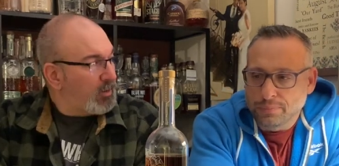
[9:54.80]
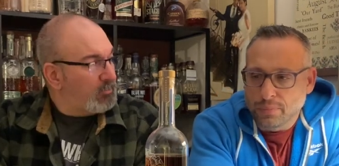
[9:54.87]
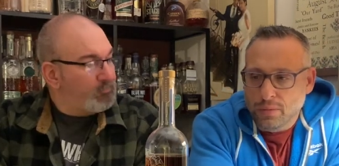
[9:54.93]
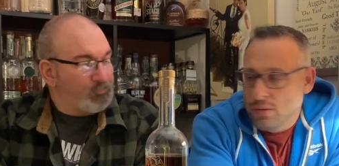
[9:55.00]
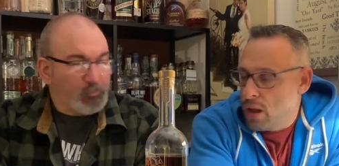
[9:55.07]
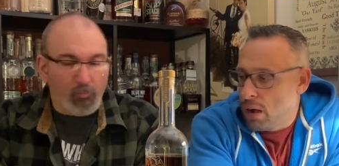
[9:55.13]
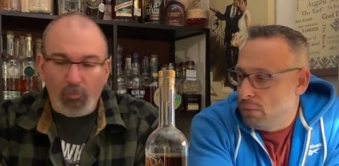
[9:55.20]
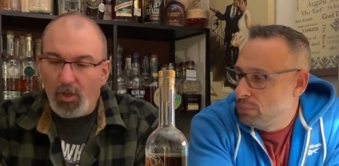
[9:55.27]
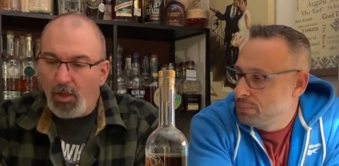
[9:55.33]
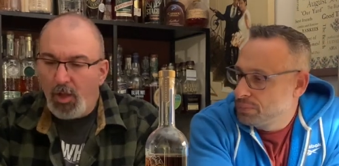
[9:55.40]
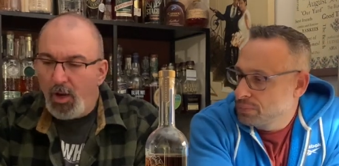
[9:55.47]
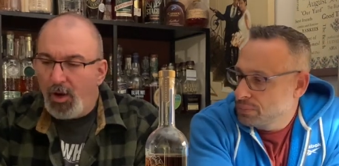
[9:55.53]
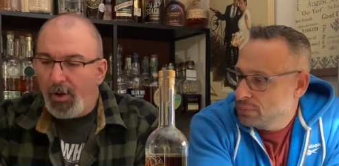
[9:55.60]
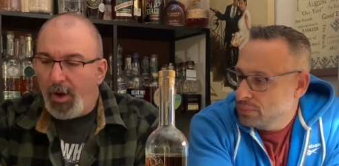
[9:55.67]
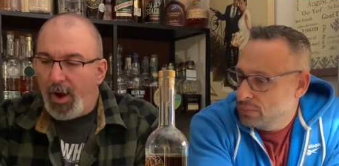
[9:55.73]
Speaker 1: no.
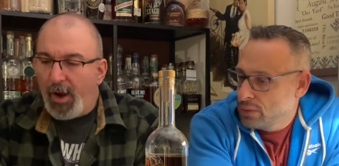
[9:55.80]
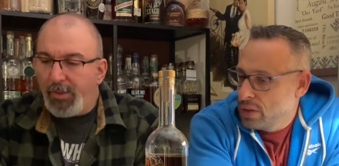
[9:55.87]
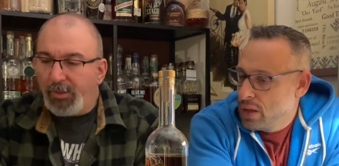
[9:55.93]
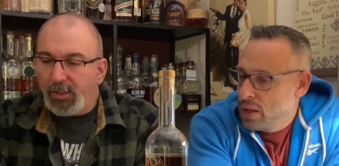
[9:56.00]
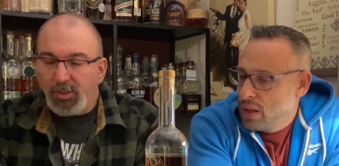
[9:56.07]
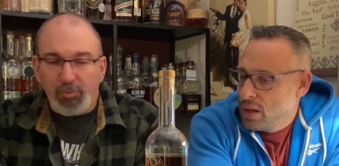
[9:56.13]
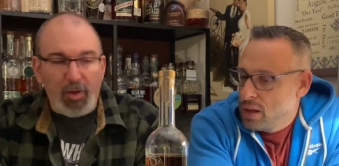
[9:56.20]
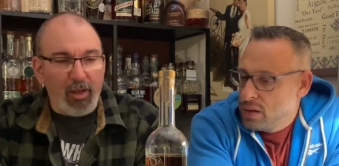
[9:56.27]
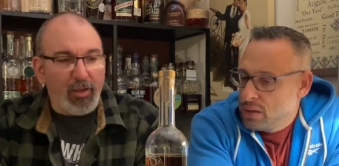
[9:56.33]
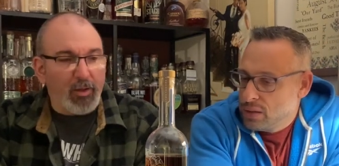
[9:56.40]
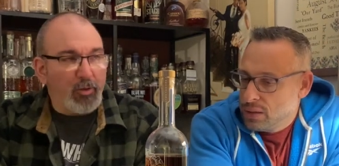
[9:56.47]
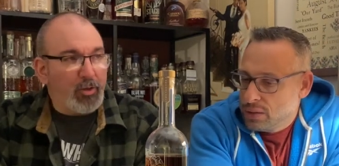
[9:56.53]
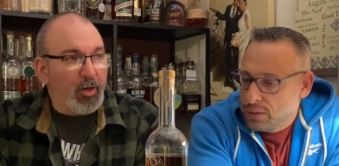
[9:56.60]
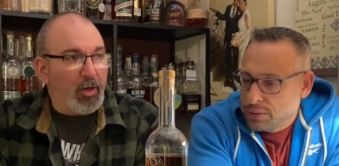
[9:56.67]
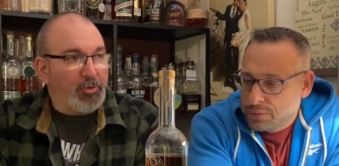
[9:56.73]
I think it's probably
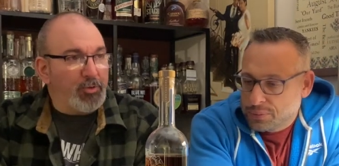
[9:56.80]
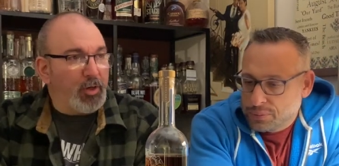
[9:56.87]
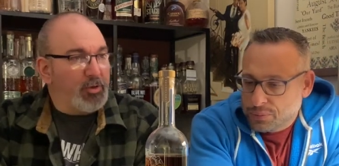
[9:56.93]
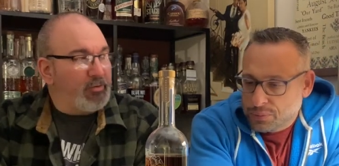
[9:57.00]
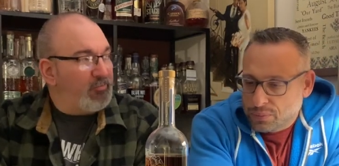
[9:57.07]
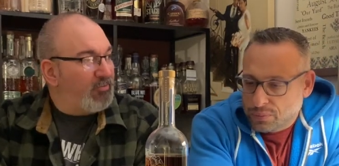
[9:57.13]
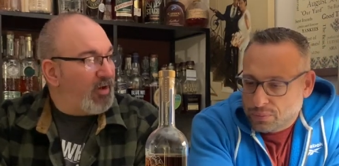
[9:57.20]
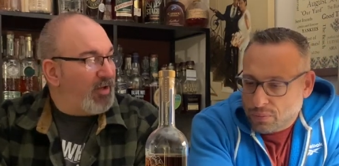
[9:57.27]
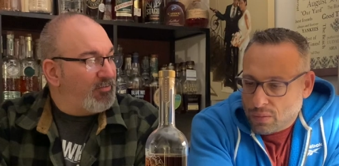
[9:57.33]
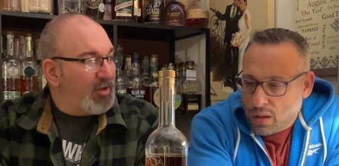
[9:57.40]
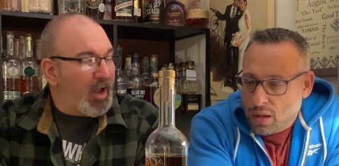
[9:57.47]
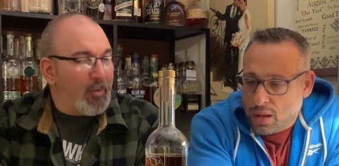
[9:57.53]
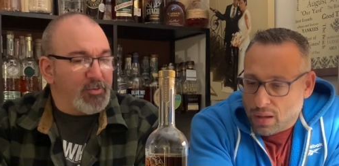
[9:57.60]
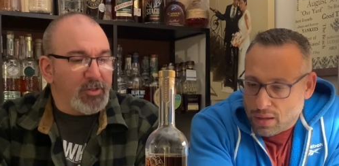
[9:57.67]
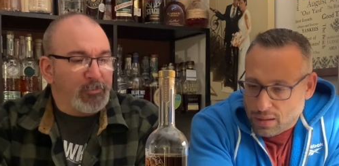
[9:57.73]
like you know 100, 105
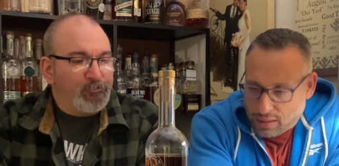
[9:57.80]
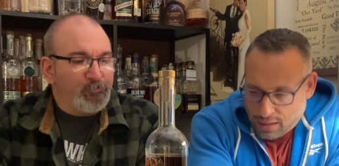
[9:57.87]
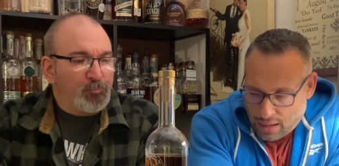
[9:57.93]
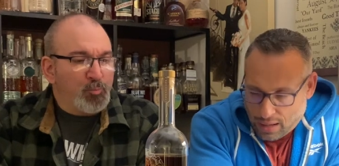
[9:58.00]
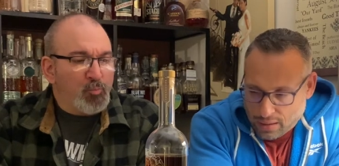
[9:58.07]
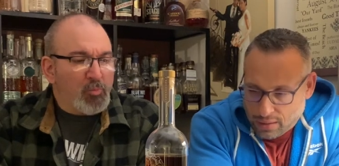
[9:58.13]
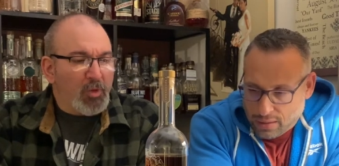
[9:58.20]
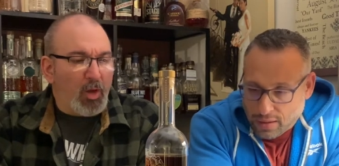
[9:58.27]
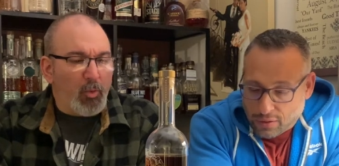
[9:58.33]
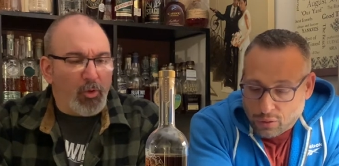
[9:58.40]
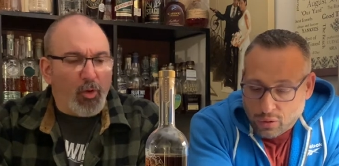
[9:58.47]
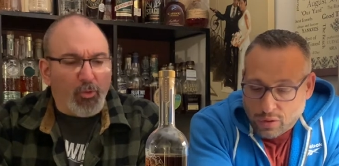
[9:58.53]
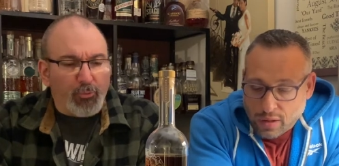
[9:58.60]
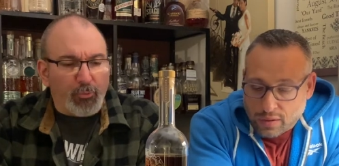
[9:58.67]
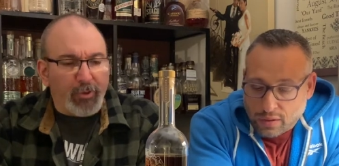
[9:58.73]
tops. Yeah, this
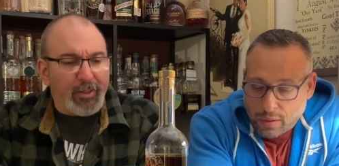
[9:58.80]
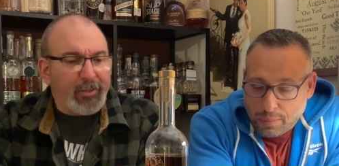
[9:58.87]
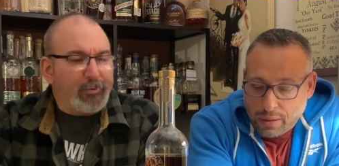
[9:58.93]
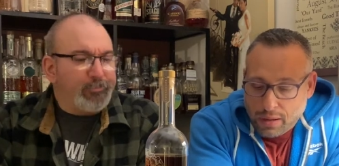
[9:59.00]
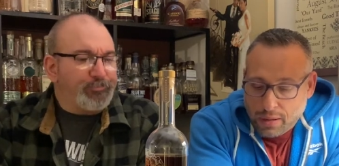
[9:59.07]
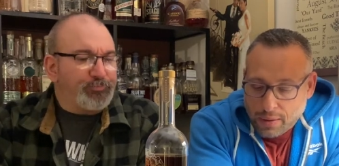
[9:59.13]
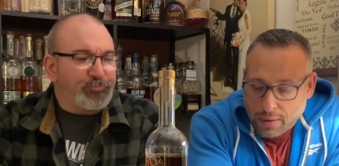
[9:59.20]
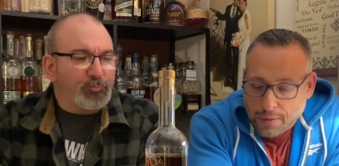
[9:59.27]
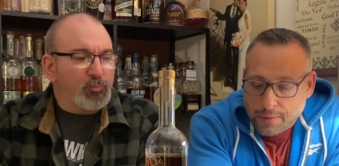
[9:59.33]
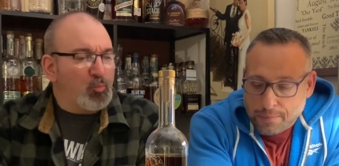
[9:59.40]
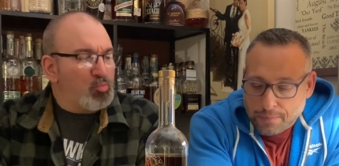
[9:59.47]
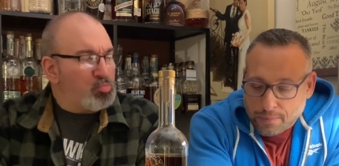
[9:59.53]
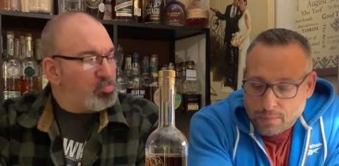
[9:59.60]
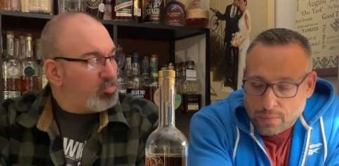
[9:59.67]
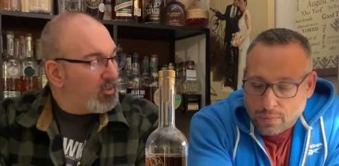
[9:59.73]
this could be
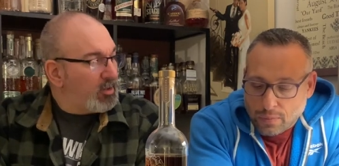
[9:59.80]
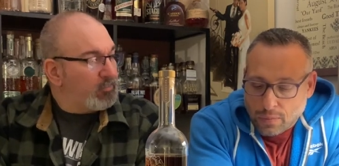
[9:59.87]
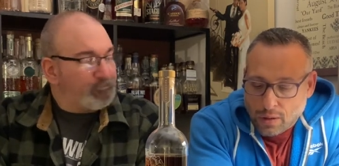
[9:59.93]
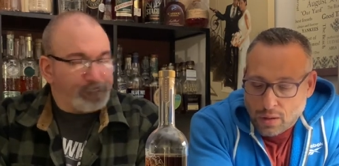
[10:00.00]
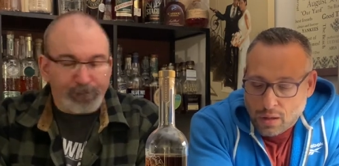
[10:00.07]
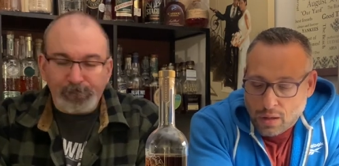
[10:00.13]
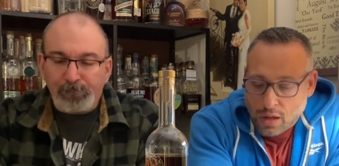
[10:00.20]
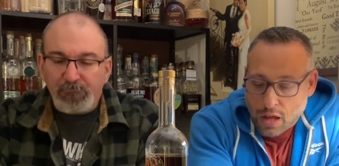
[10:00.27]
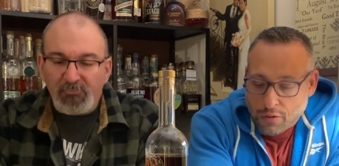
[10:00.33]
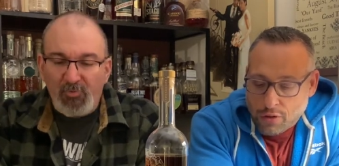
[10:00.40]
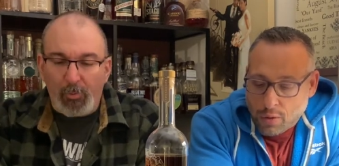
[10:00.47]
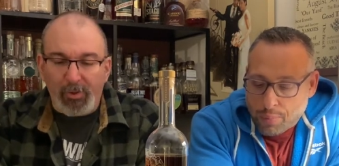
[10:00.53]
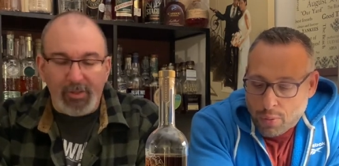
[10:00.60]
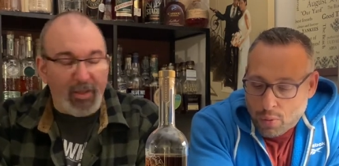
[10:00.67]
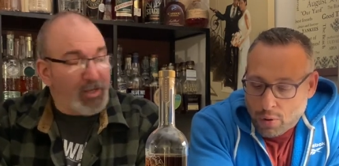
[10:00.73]
Speaker 2: if
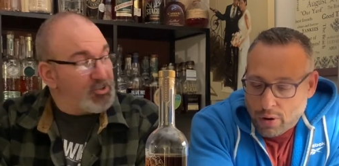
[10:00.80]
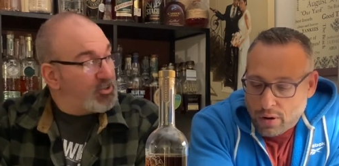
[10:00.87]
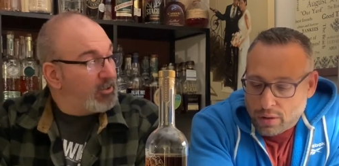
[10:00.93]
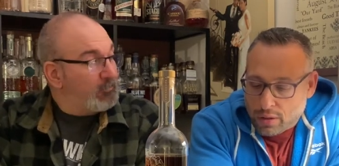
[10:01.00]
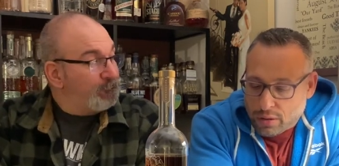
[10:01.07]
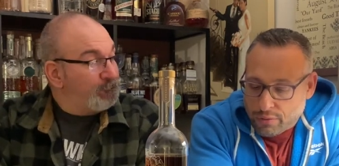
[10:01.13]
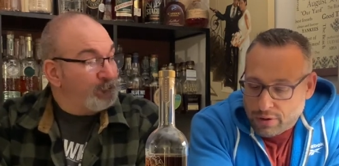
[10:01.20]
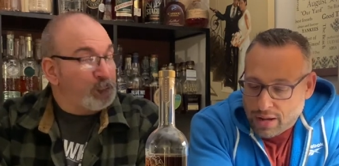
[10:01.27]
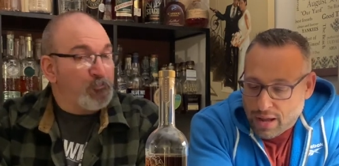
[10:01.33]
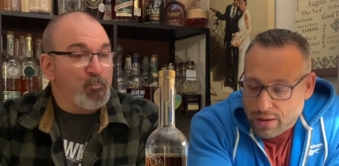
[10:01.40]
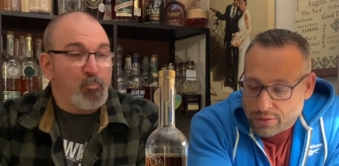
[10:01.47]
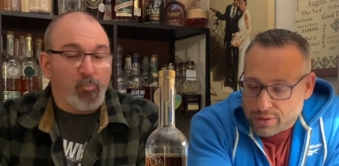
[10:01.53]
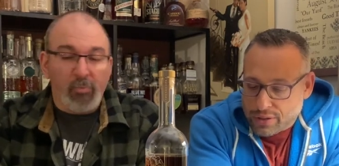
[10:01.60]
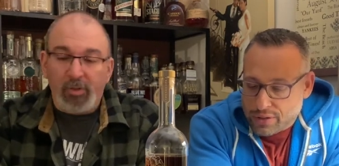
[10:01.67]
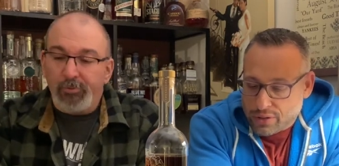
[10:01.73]
you're pouring guess. three
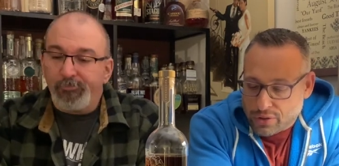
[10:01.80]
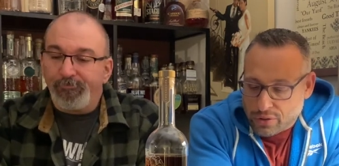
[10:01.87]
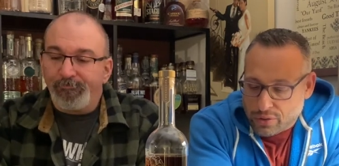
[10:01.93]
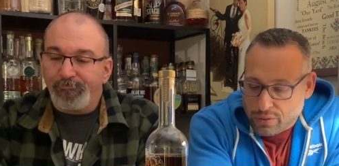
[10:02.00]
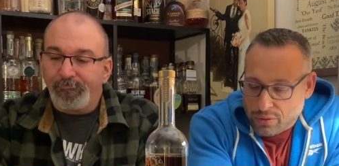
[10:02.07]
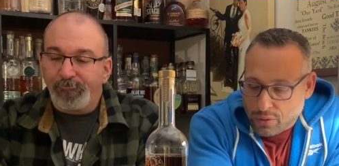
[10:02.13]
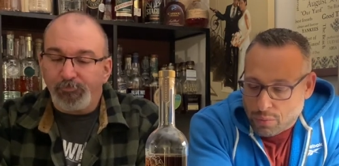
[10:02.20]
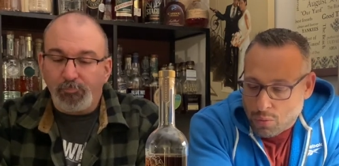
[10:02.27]
ounces or you know